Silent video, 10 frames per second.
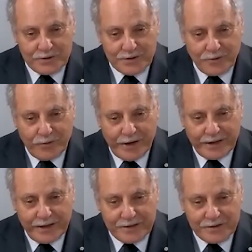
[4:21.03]
is a
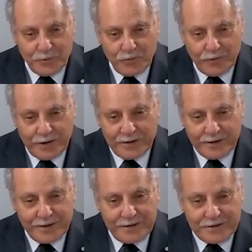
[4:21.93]
great kids
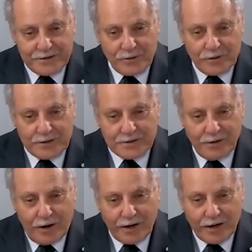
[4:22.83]
movie. So there's a
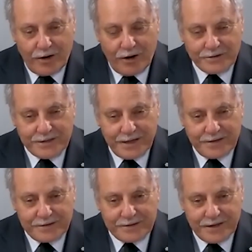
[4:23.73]
lot of content,